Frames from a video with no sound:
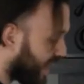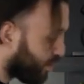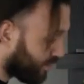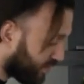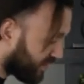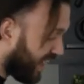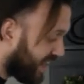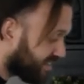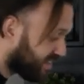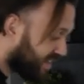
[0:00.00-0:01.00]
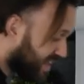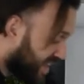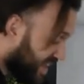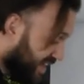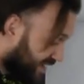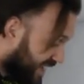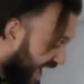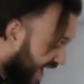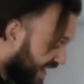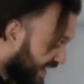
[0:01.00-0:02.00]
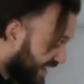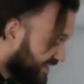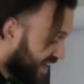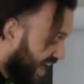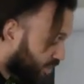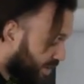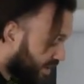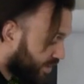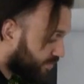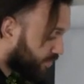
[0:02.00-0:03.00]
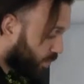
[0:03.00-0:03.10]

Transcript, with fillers: not oversized. 10 is not greater than